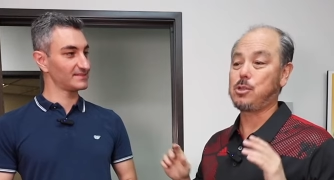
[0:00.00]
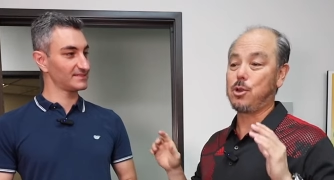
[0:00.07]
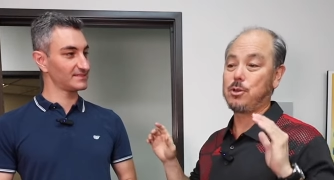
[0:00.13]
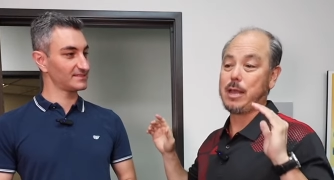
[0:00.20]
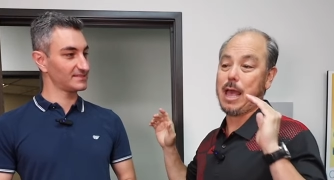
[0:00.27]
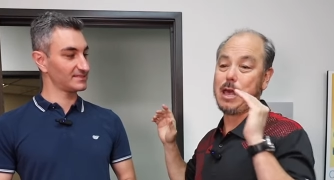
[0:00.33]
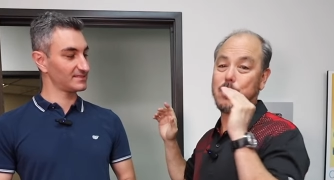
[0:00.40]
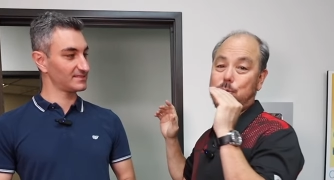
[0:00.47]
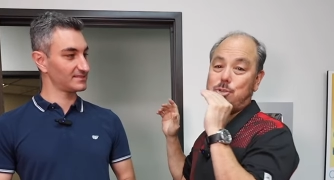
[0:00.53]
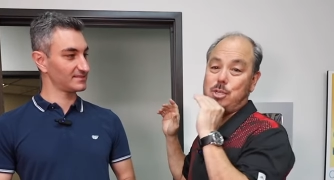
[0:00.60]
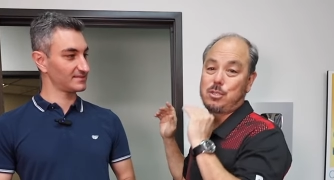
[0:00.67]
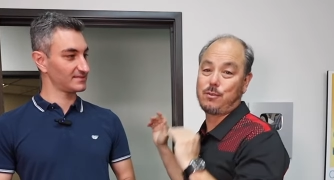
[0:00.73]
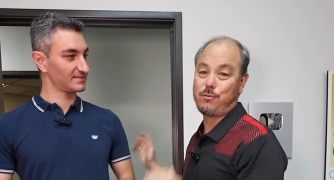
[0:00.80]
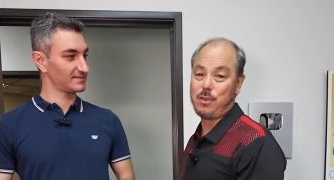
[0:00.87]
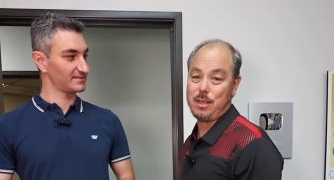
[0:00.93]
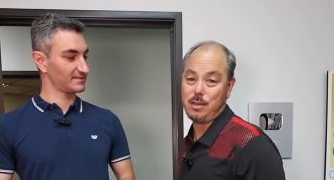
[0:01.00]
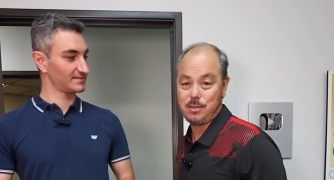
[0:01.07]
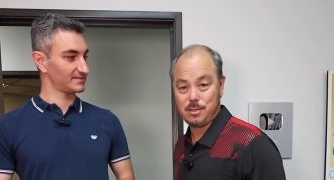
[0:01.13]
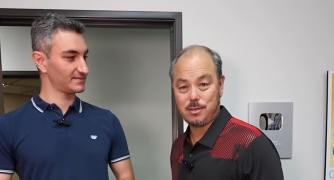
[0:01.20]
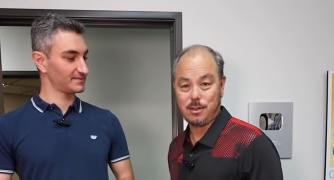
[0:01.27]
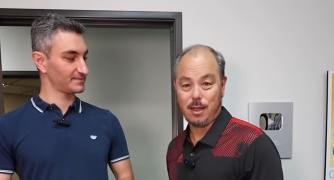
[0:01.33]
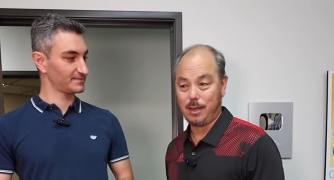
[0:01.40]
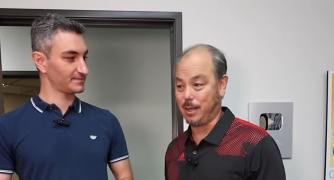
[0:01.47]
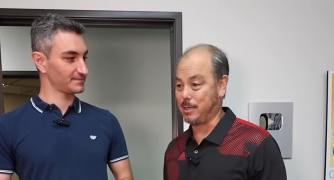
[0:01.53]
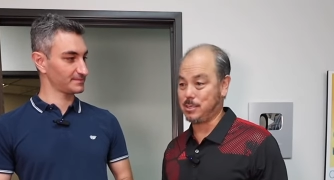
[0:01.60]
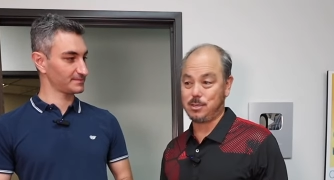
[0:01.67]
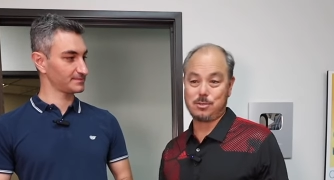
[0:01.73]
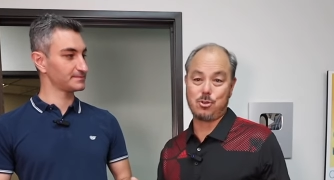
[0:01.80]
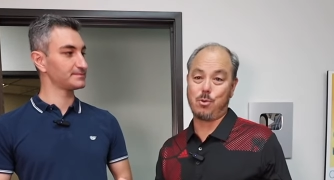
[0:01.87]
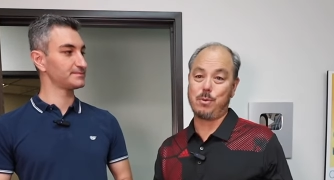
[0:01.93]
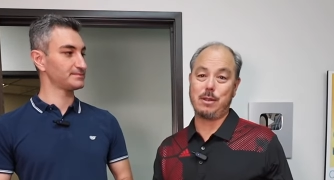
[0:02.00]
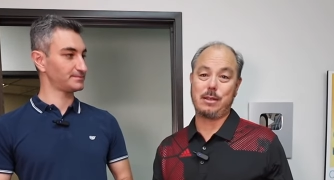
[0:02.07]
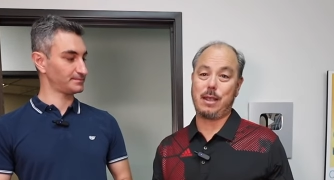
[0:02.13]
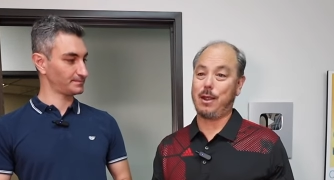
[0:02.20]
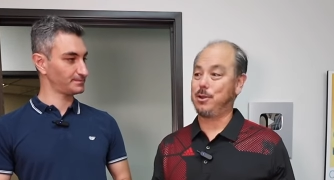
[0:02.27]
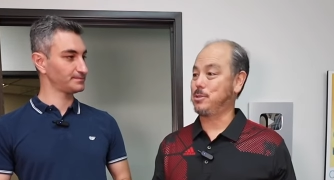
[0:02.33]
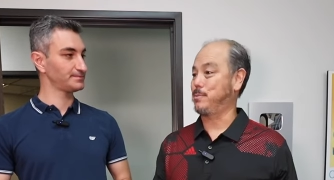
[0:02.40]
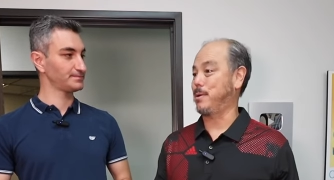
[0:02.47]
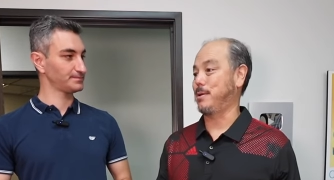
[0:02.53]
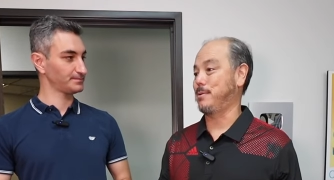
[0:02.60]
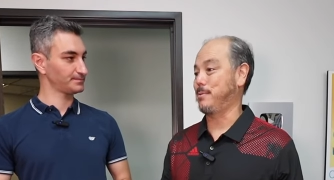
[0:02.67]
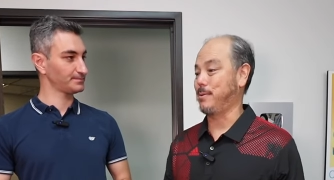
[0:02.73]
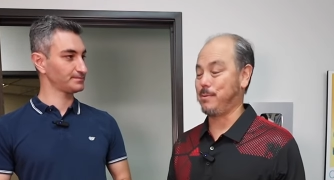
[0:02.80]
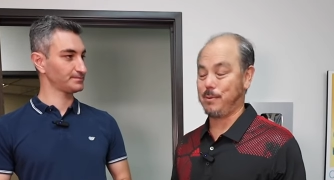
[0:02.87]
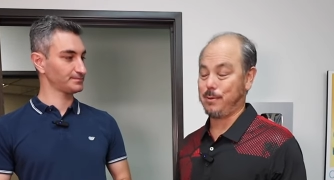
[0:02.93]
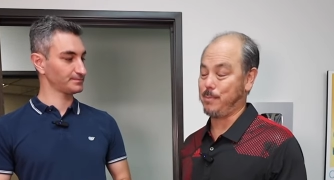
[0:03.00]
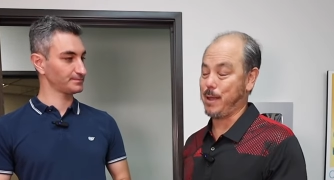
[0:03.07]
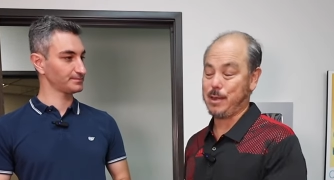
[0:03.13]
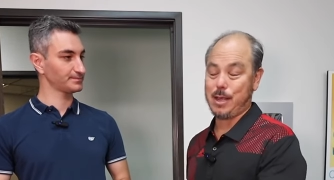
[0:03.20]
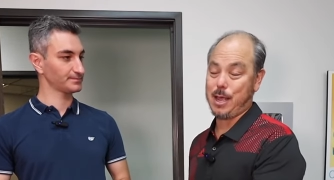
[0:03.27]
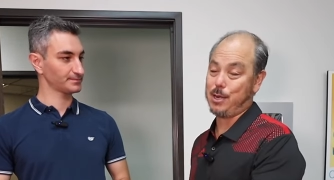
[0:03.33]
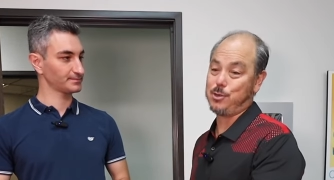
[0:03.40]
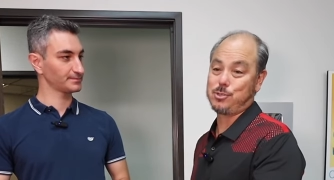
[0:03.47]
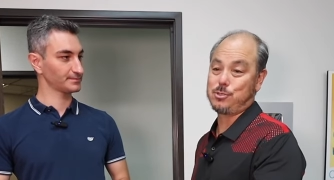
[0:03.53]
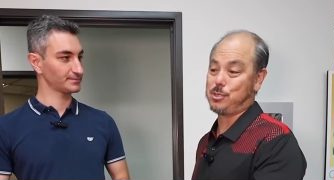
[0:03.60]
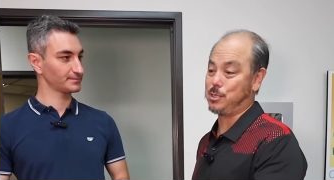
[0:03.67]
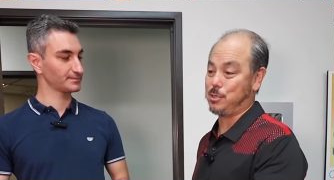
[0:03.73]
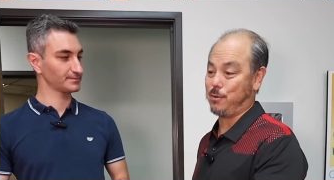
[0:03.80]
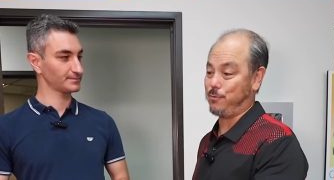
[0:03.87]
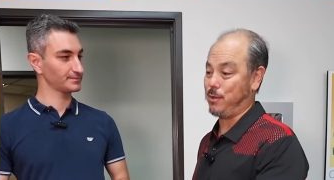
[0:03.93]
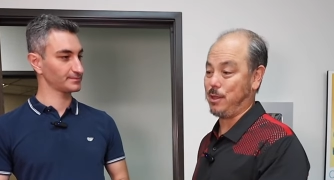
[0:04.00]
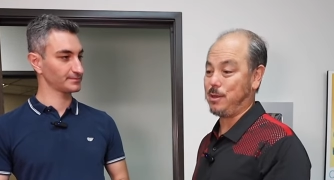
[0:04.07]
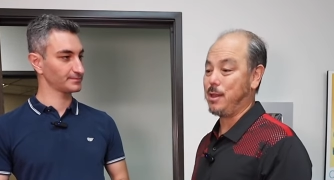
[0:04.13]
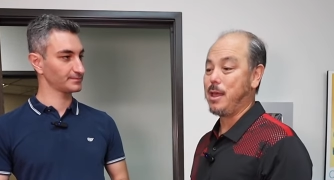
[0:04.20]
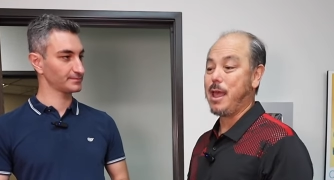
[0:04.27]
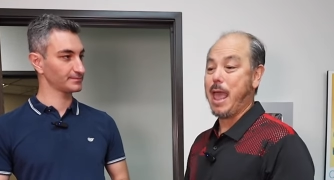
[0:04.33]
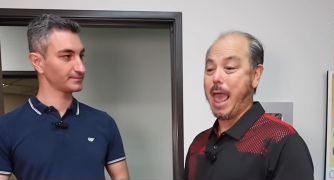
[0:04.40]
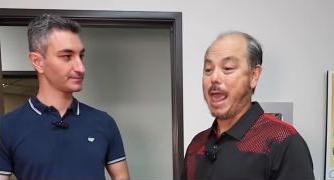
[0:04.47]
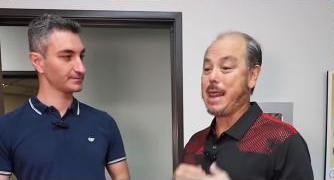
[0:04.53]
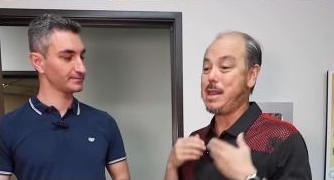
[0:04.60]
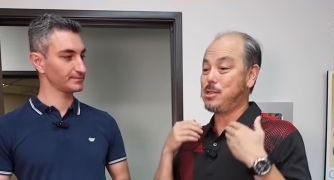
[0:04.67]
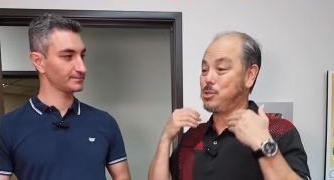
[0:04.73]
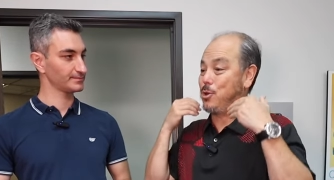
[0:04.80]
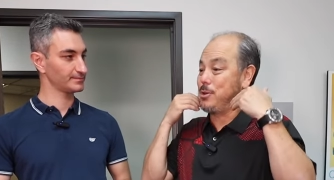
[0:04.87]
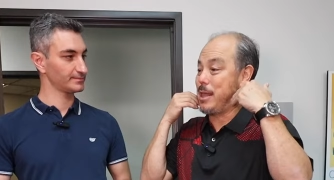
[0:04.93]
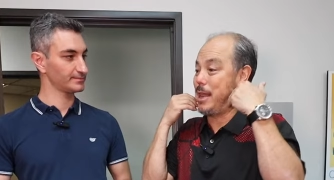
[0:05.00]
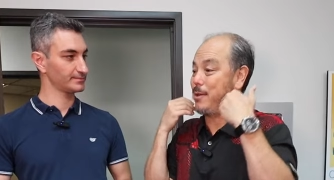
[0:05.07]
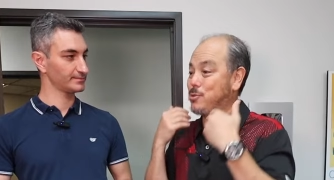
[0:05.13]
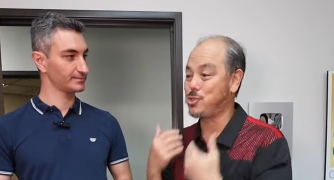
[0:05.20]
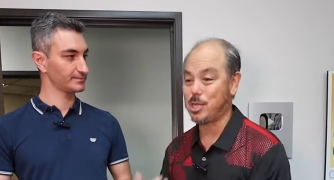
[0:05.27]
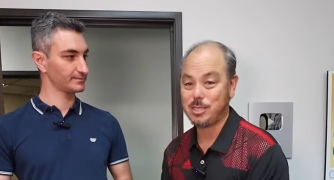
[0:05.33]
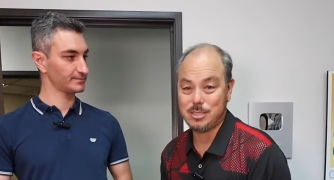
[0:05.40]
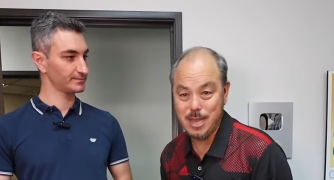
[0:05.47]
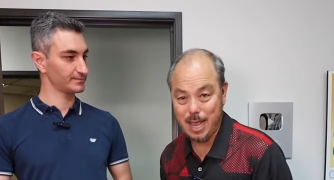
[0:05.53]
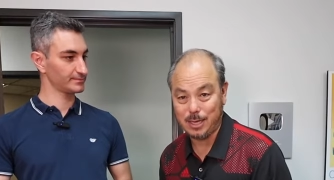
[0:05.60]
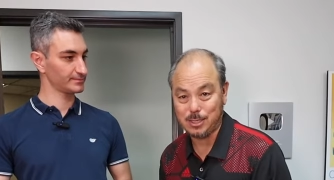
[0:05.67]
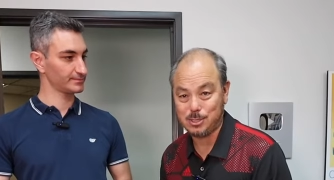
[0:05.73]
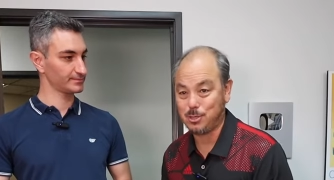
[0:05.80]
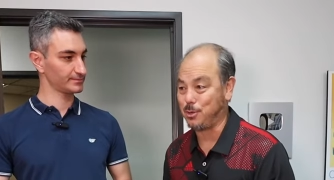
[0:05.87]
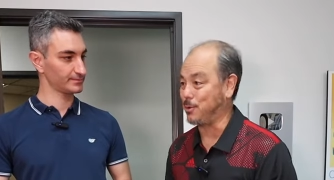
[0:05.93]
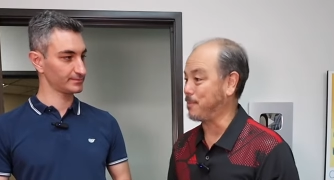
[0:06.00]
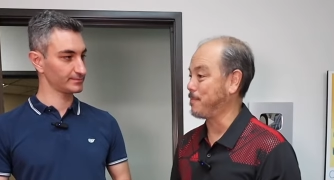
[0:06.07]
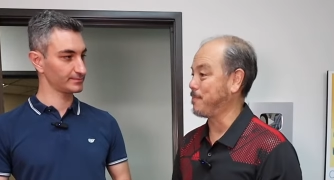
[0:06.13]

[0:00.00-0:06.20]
Speaker 1: learned how to adjust feet. I guess there's nobody cares about podiatrists adjusting feet. And he's learned how to adjust necks too.